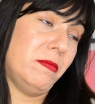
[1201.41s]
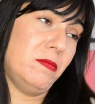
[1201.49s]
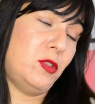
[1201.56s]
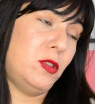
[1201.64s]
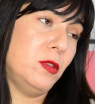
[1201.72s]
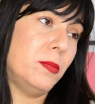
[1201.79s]

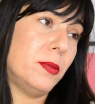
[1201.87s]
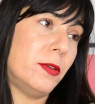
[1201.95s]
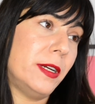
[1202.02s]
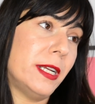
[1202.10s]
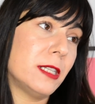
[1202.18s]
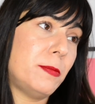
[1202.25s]
super
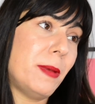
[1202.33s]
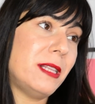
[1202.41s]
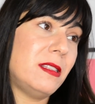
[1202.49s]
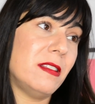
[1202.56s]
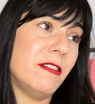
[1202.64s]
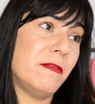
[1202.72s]

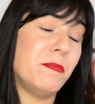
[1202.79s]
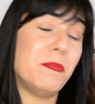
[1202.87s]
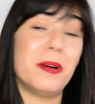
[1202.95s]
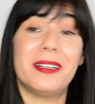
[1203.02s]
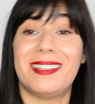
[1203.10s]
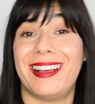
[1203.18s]
inexpensive
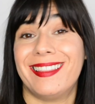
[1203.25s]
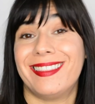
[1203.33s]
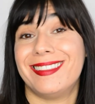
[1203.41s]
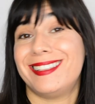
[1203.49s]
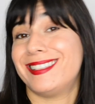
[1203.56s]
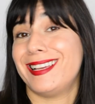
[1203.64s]
but at
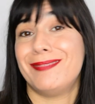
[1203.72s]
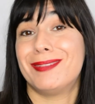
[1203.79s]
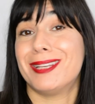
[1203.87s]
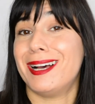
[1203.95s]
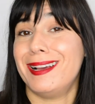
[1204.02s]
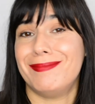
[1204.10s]
the same
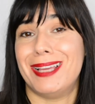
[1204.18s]
time